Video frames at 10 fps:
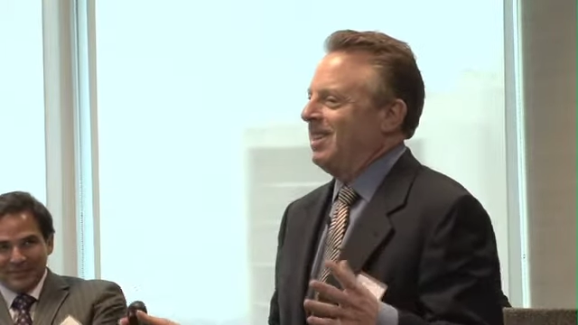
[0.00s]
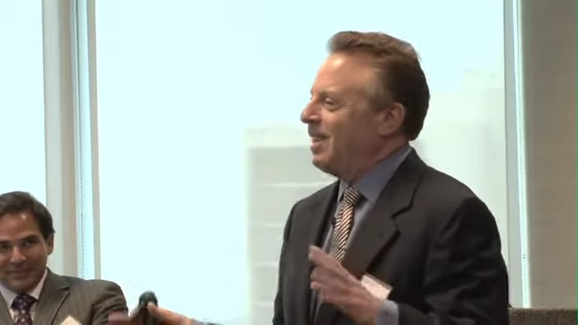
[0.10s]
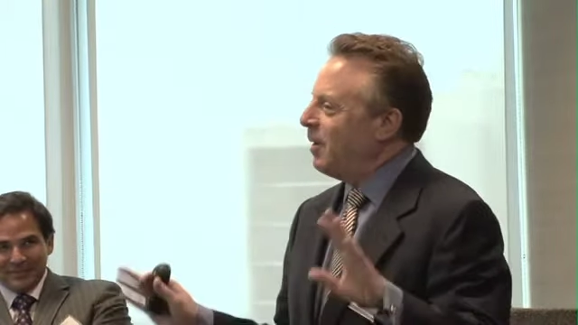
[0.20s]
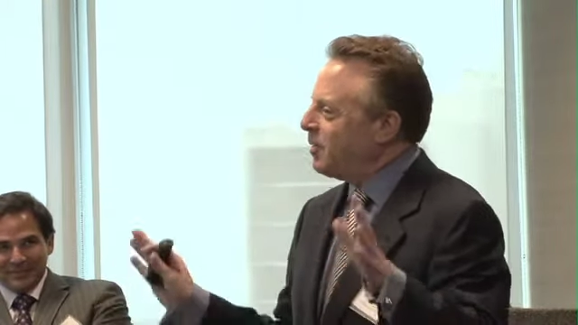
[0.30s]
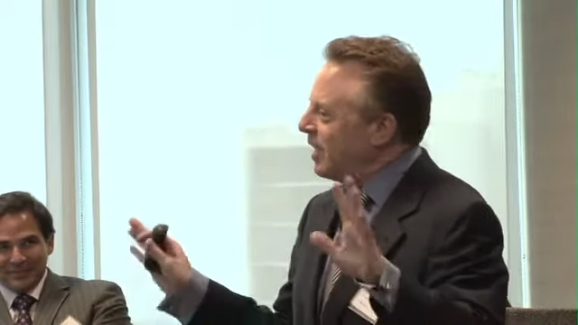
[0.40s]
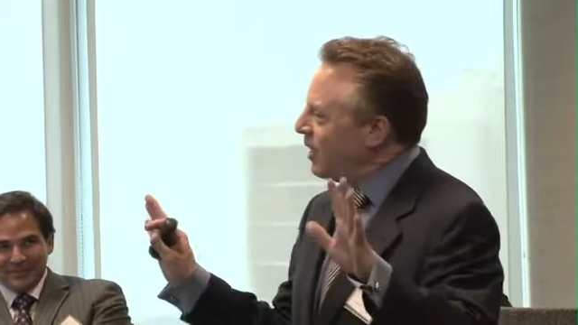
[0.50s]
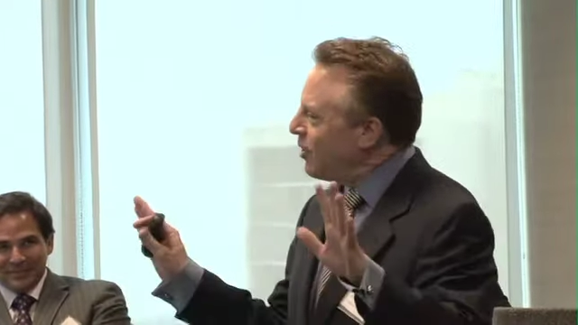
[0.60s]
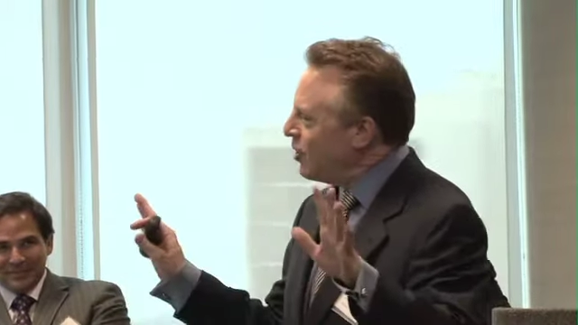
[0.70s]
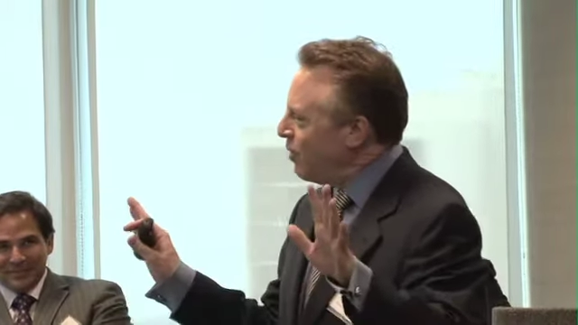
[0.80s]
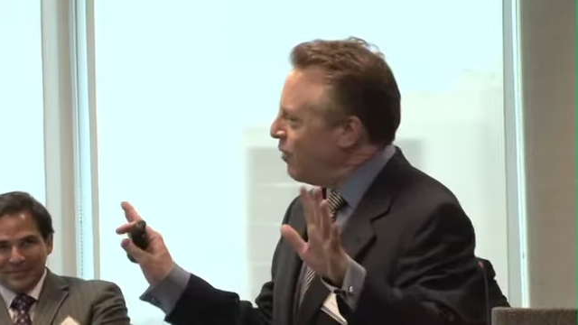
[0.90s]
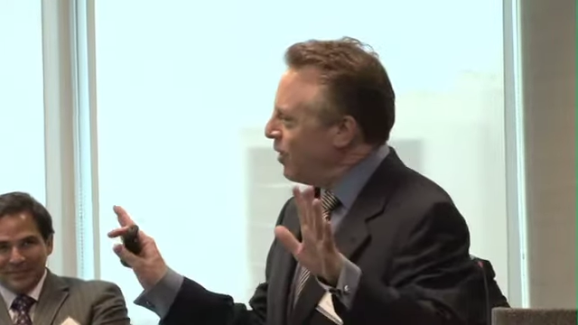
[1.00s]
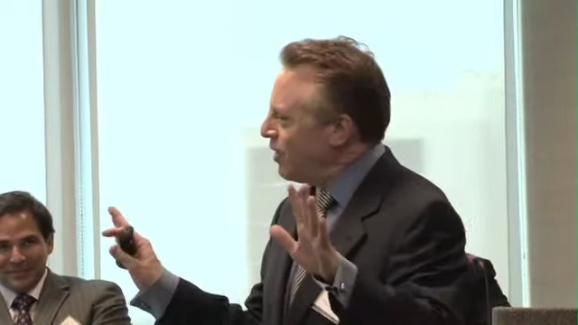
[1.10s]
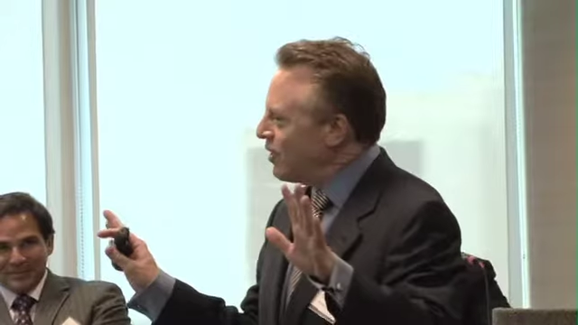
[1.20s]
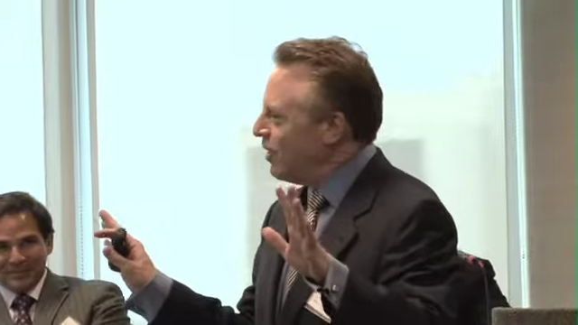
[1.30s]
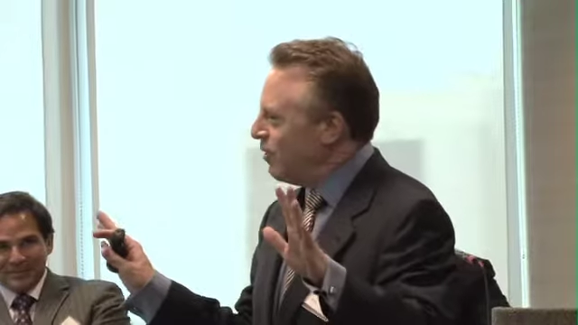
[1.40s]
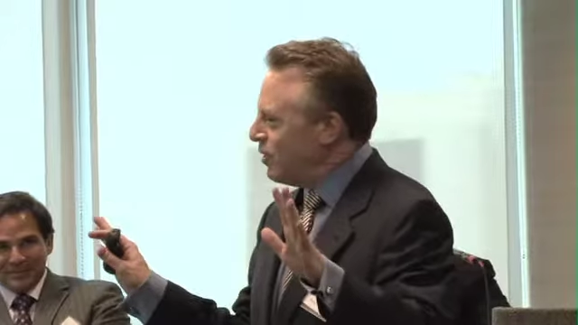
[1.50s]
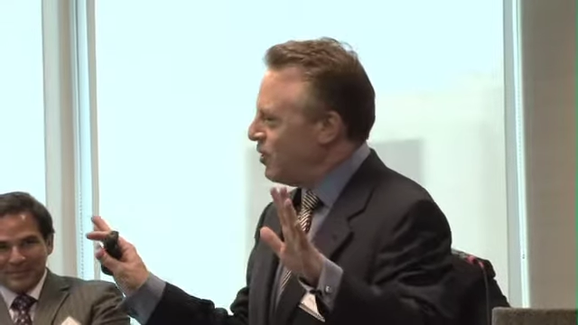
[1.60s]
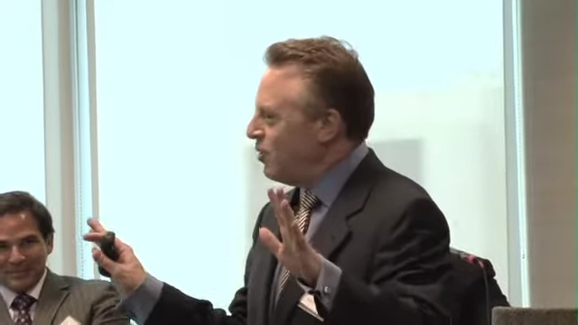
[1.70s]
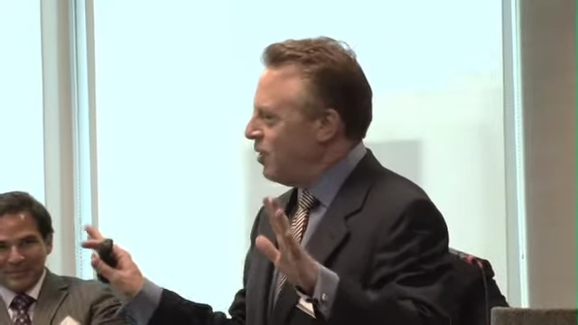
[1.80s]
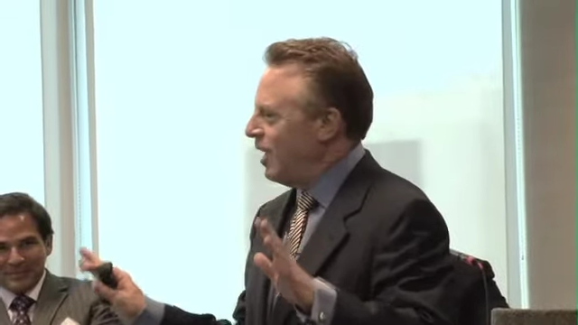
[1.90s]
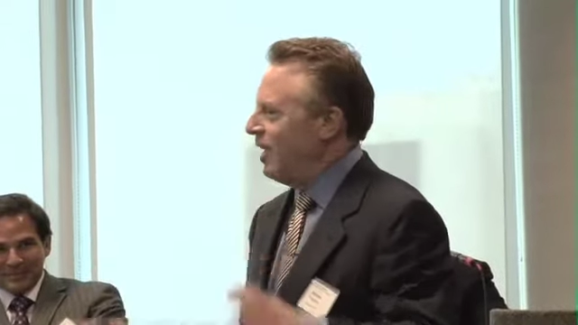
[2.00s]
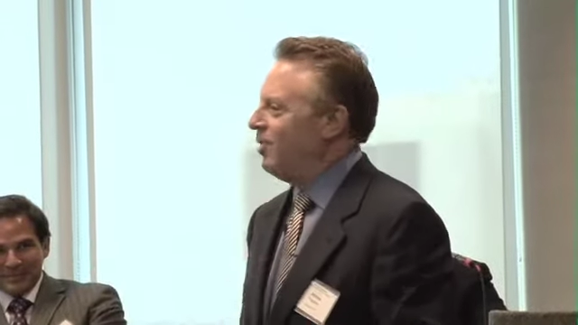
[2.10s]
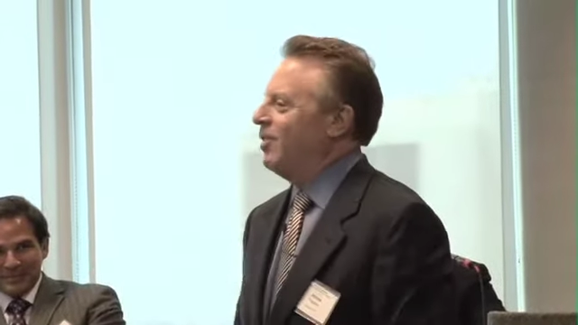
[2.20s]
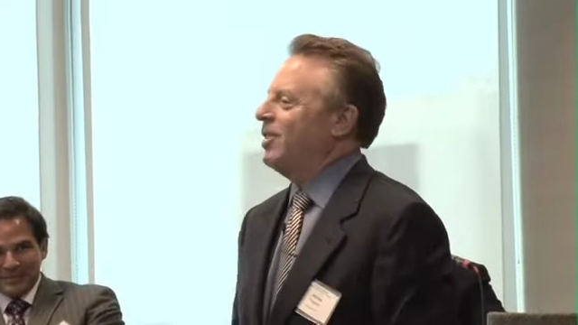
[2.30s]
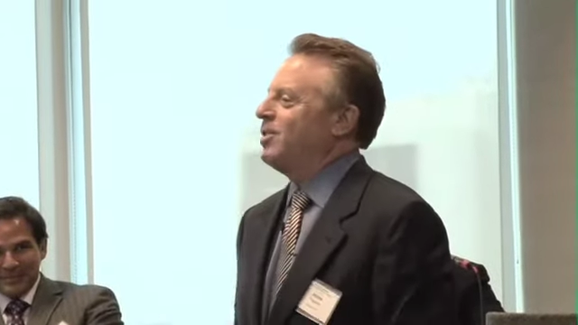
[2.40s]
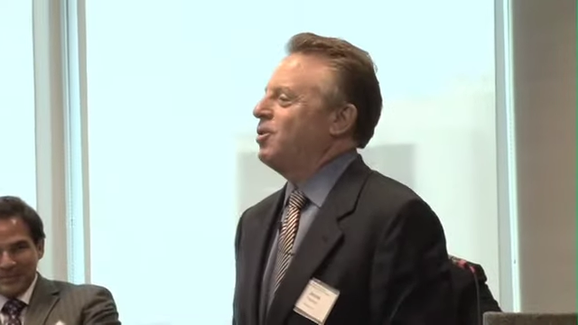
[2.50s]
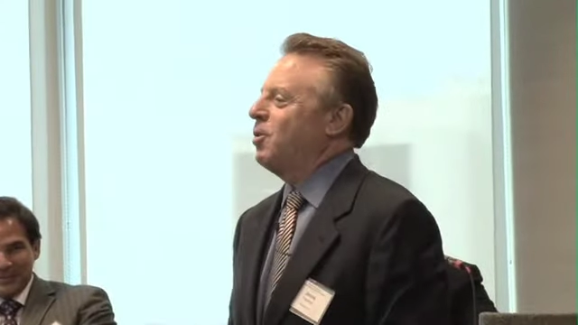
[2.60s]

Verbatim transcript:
Speaker 1: Now, it's not touchy-feely stuff. It's, you can handle this.